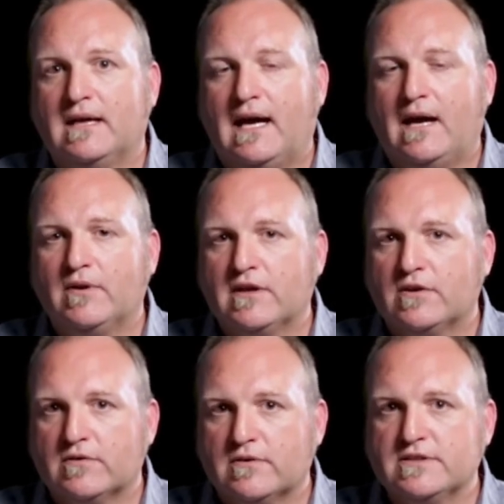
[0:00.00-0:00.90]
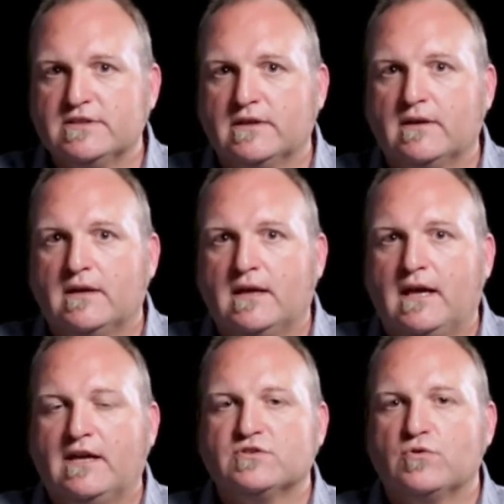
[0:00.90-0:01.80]
I would encourage you,
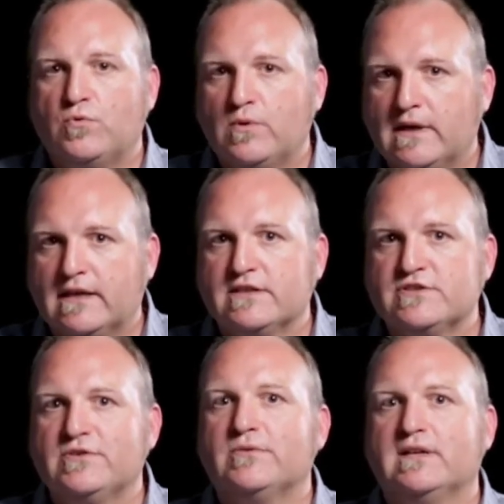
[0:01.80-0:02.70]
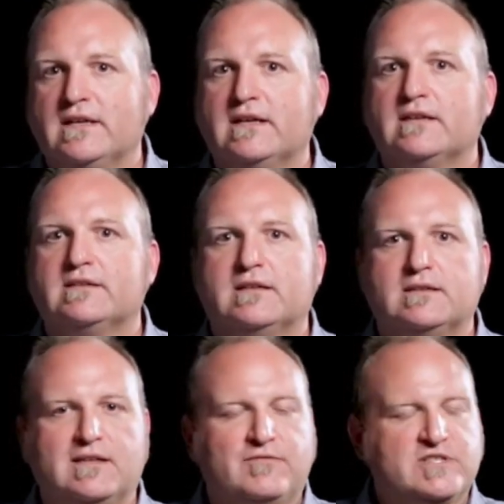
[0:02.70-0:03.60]
as quick as you can get to,
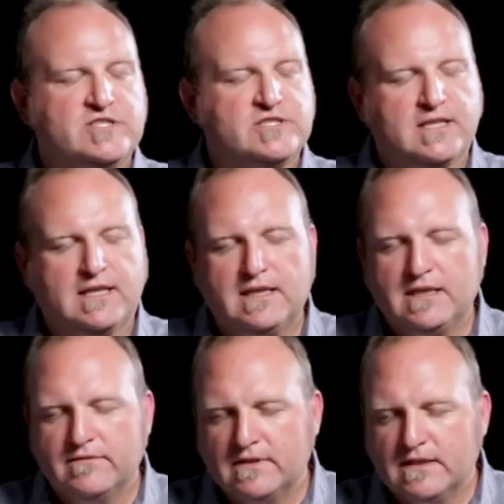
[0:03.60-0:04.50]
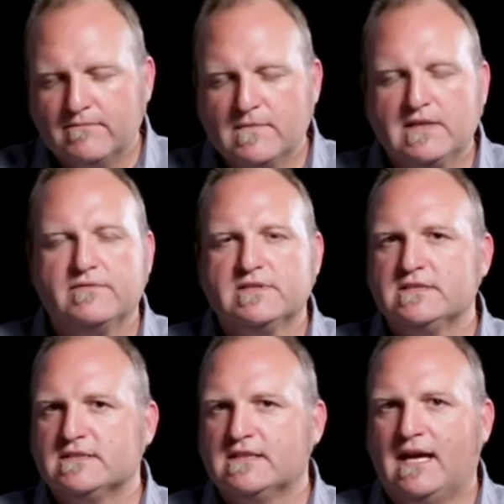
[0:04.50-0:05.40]
if it's just an evening, if it's
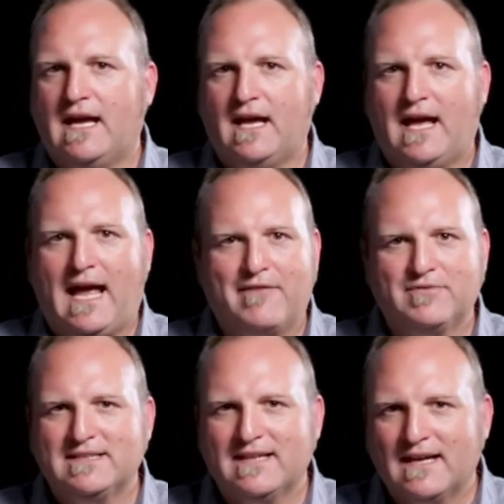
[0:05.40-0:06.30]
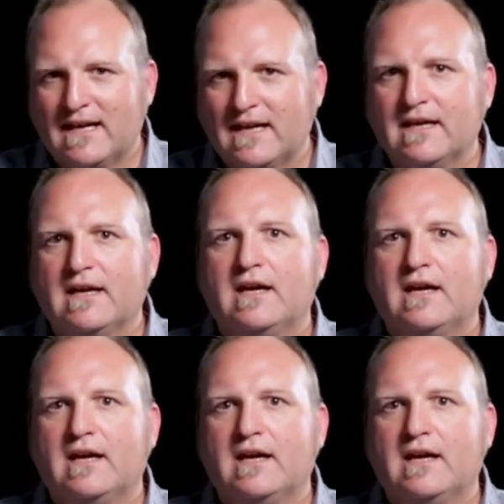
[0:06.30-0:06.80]
just a half a day,